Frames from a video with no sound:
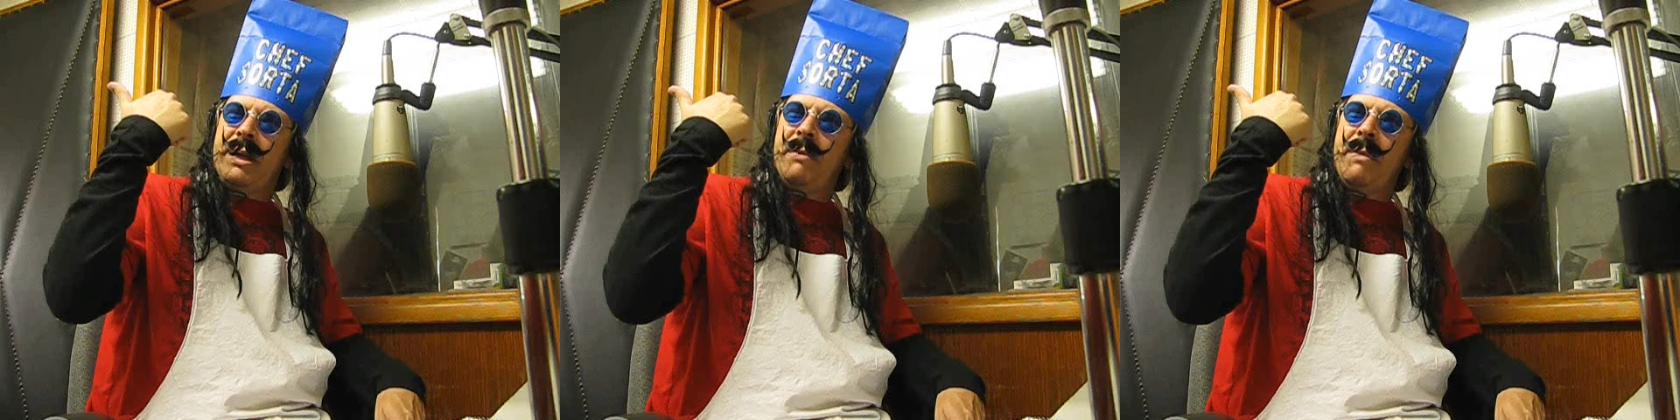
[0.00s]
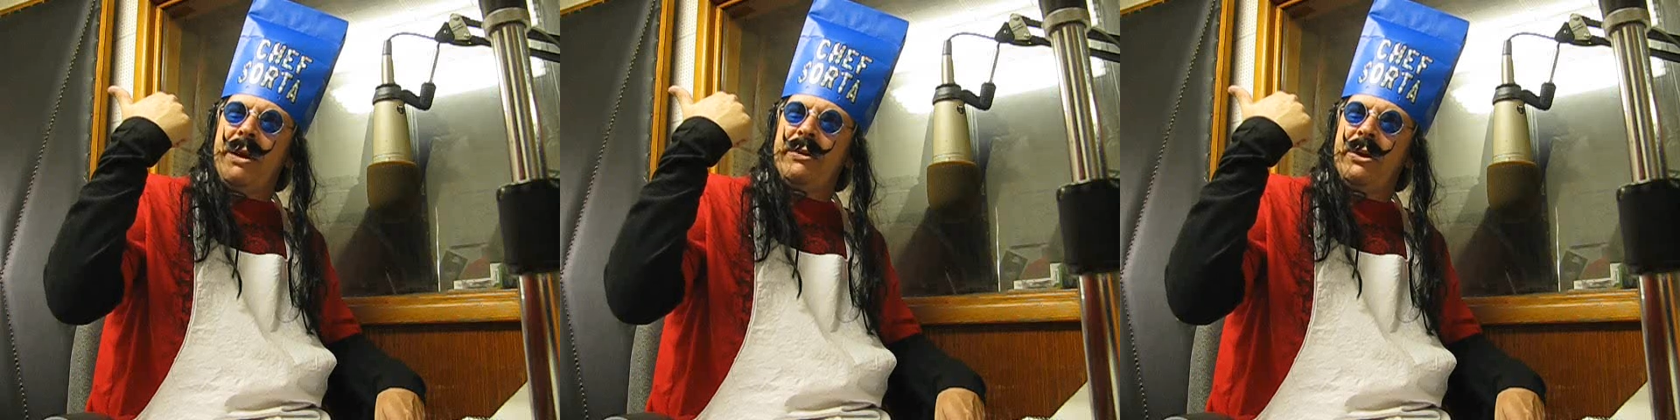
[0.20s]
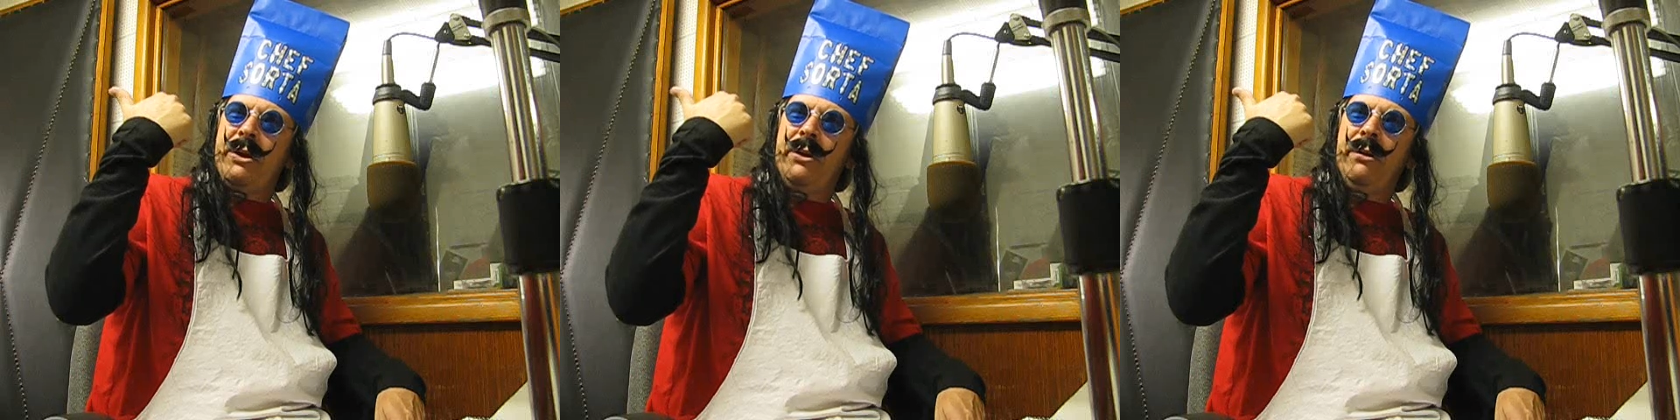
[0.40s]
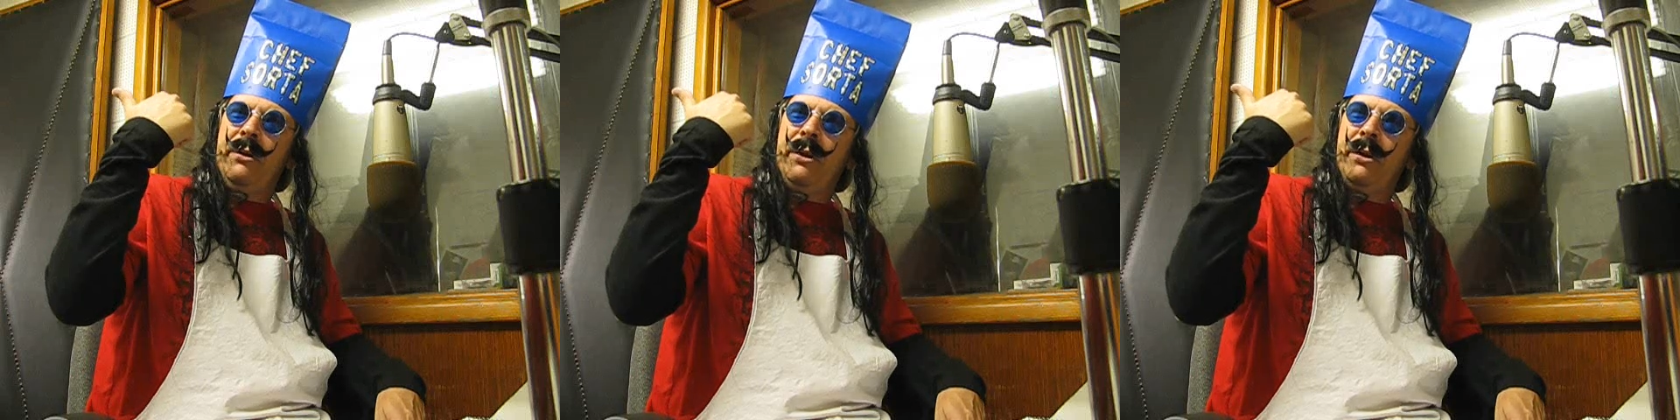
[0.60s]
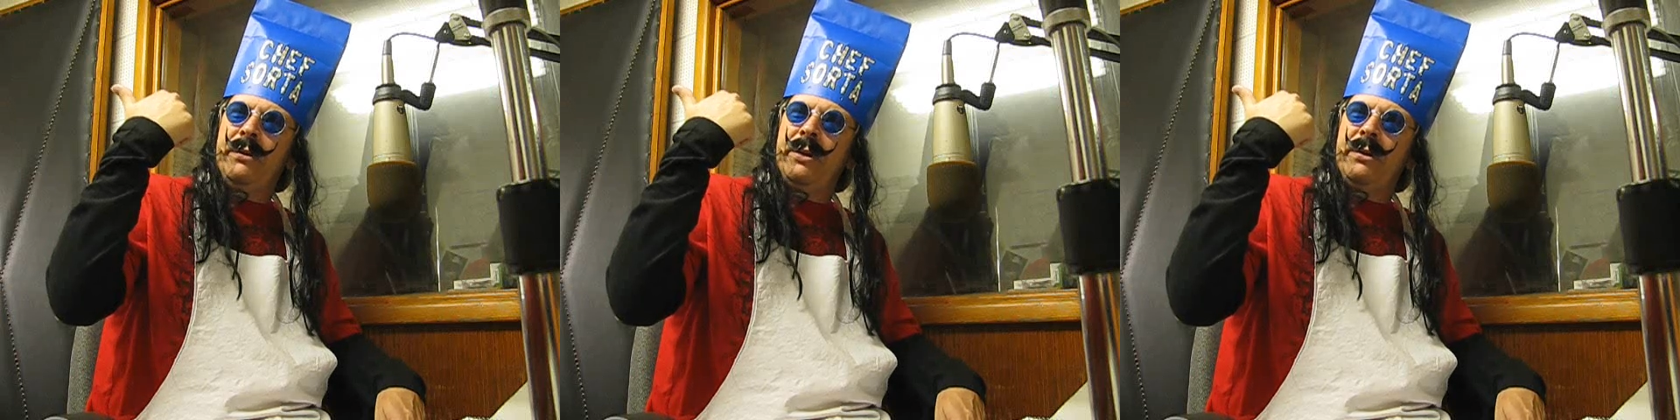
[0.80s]
come out here?
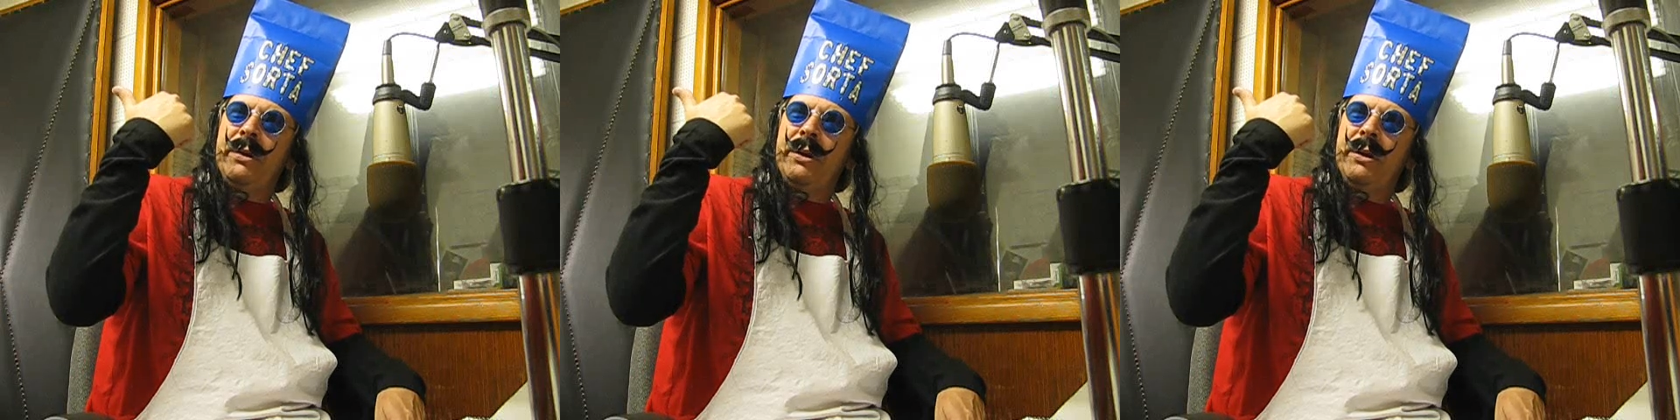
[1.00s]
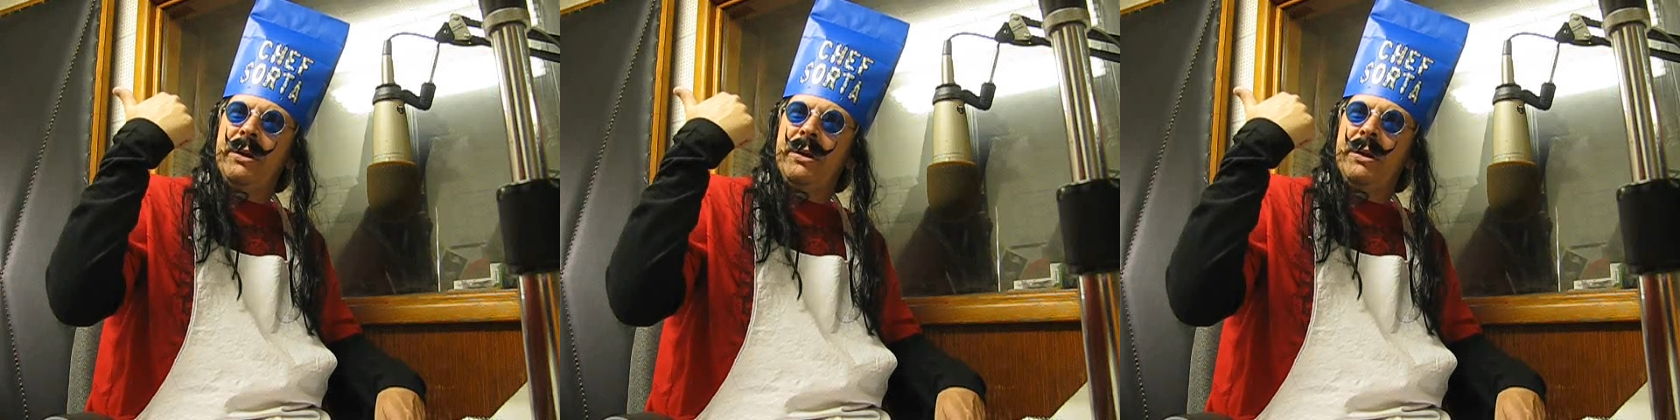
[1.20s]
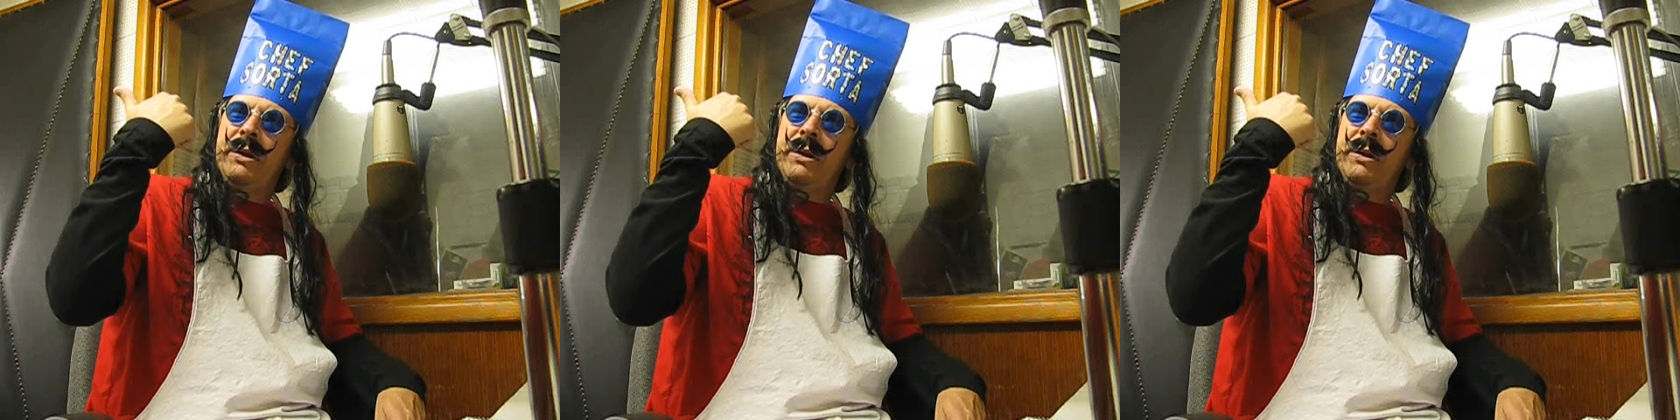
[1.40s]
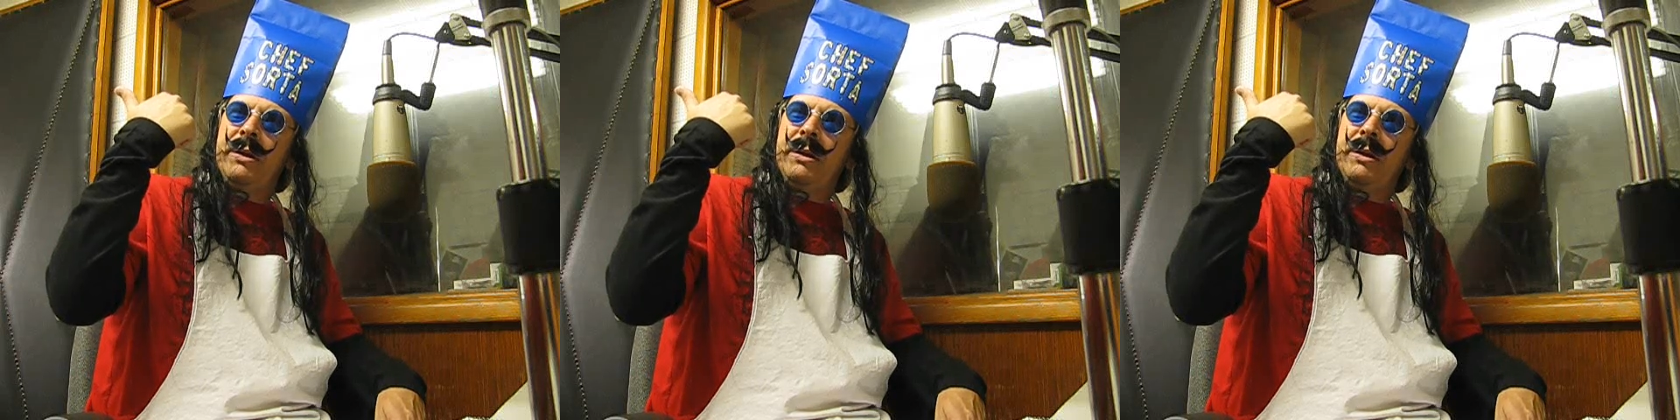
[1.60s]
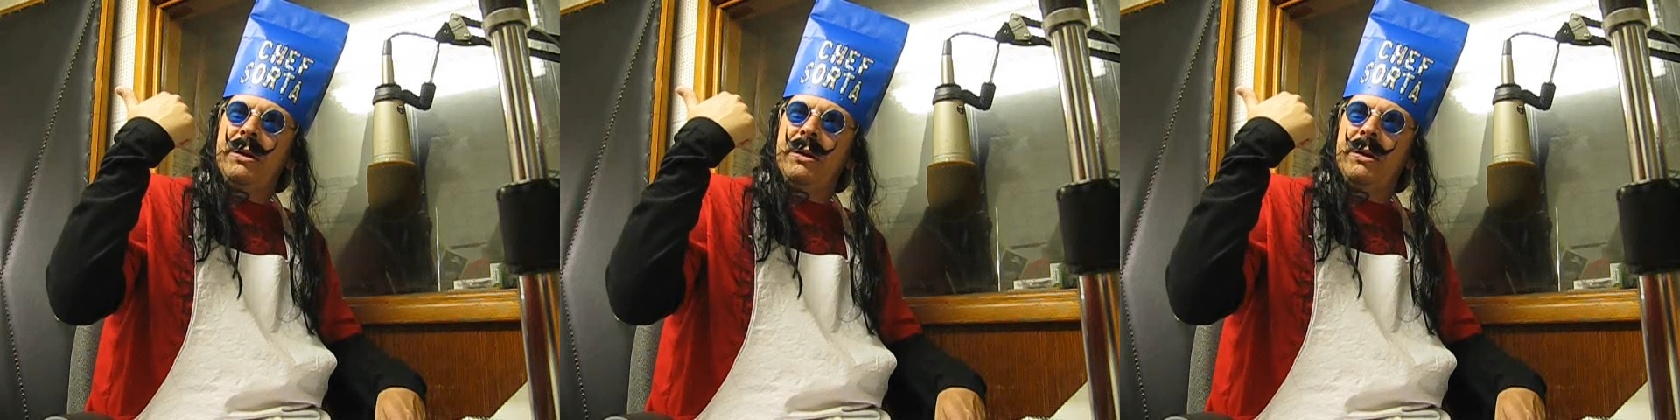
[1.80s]
It is
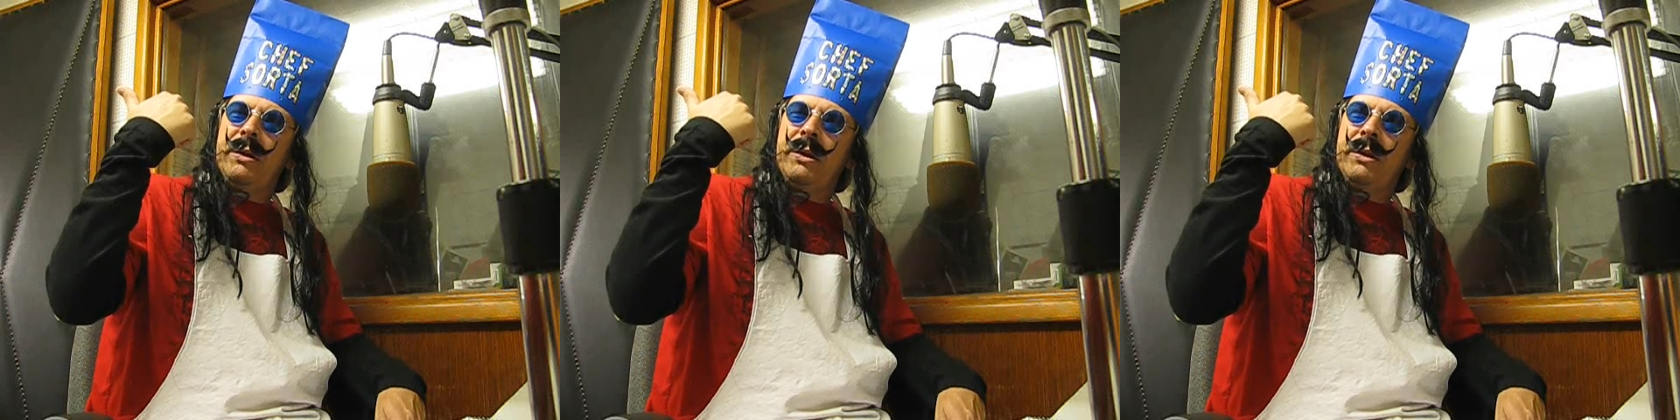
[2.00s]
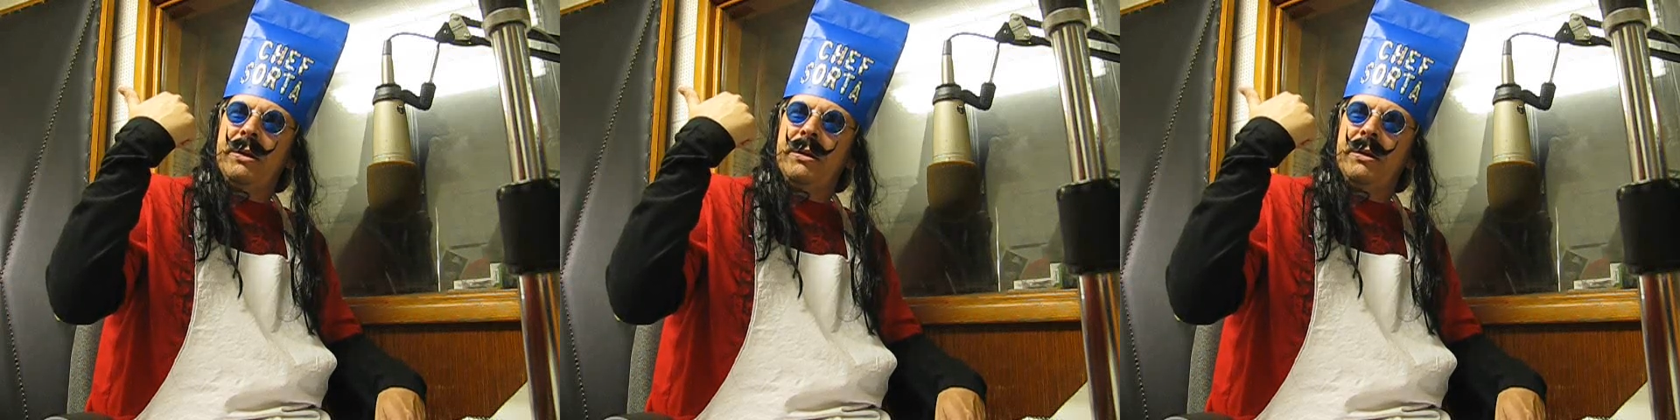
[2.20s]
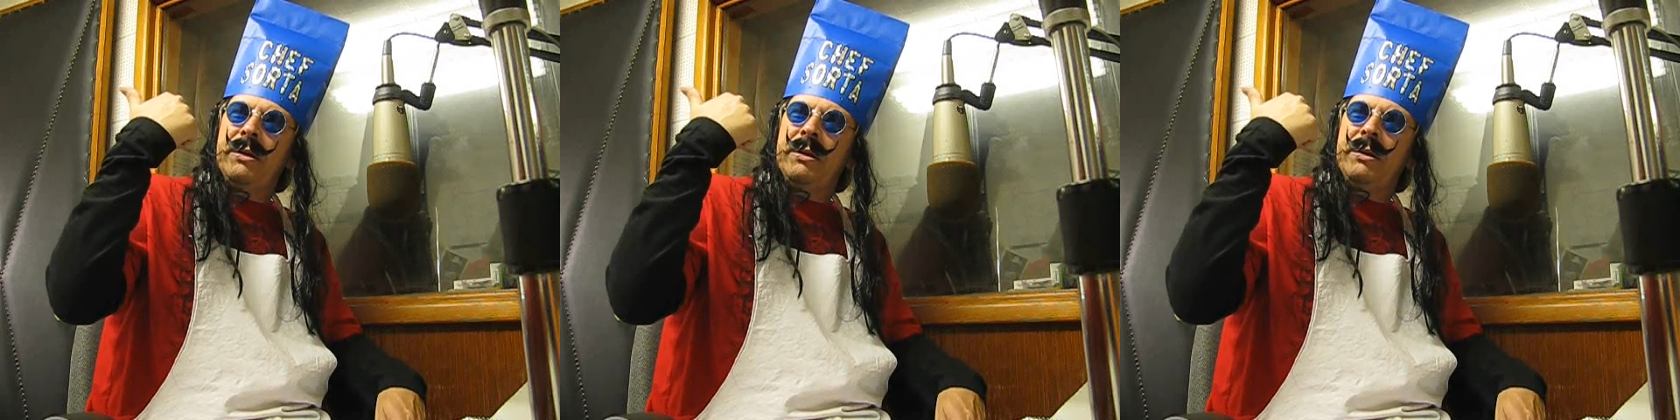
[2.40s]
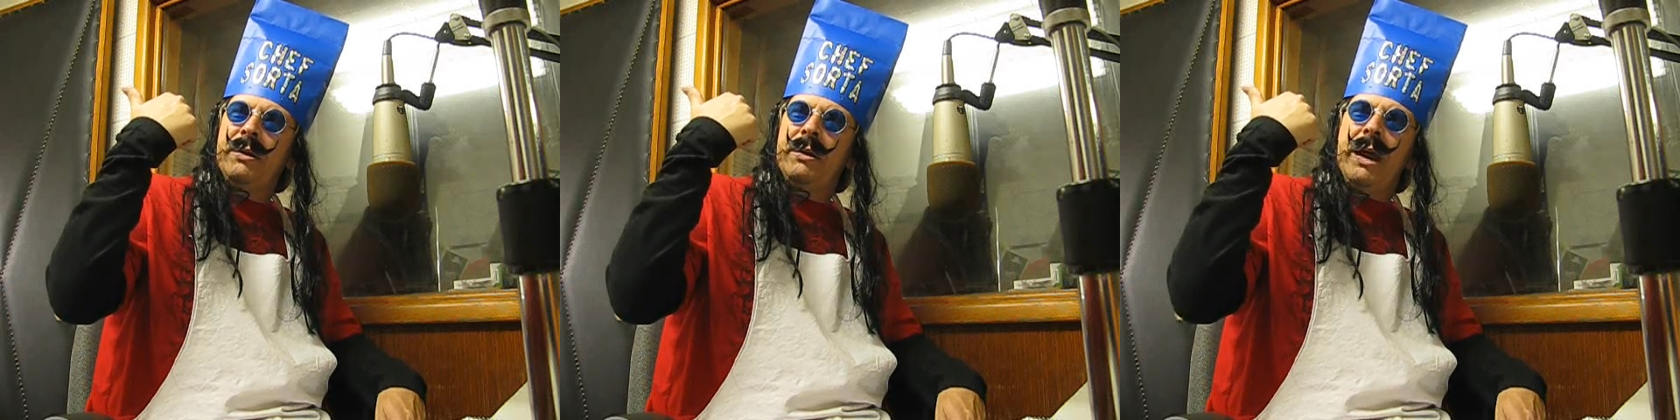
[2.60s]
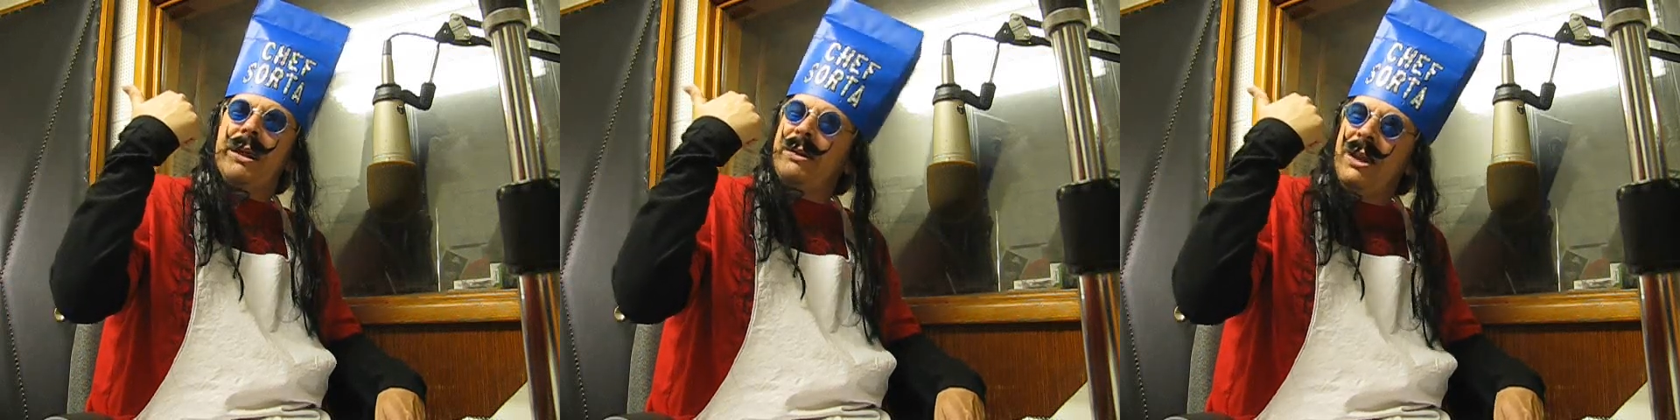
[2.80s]
the Mr. Kelly. I